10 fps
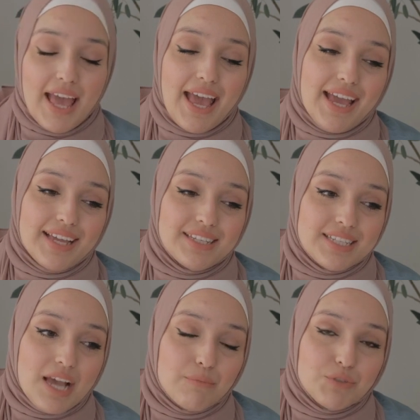And
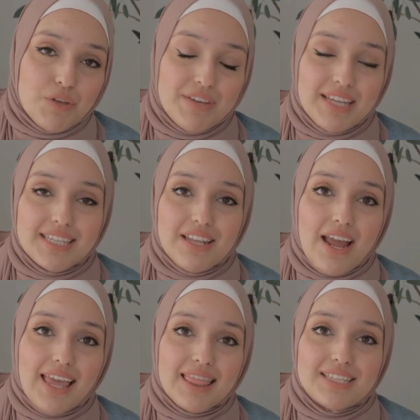don't forget to
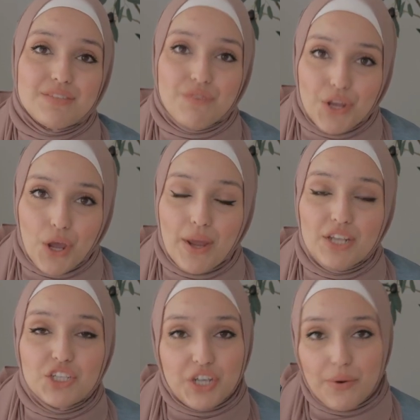like this video and
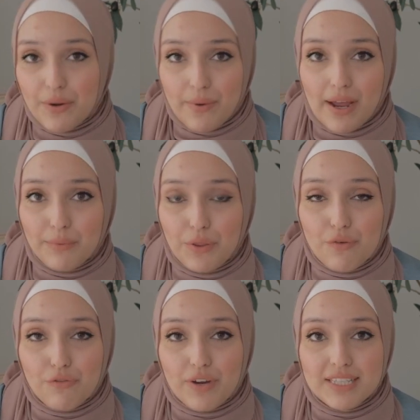share it around with
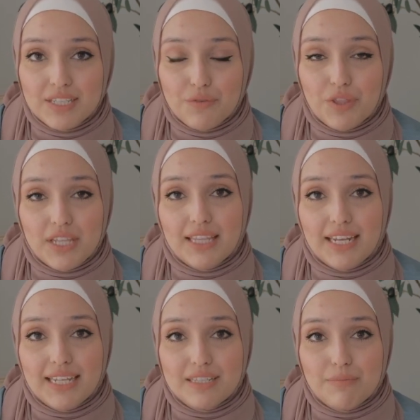your friends if you think they
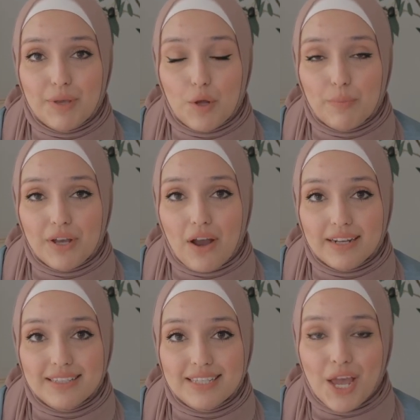need some help and
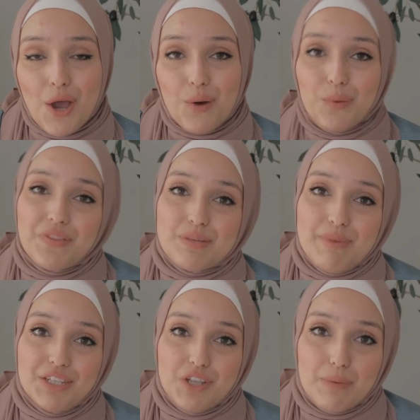guidance with some
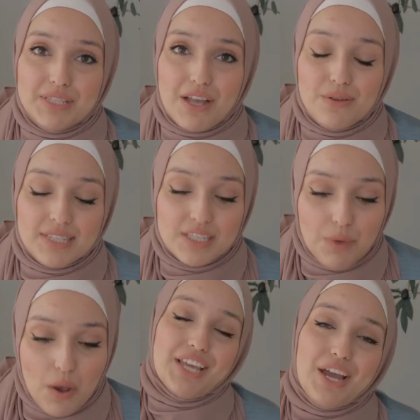hijab styles as well.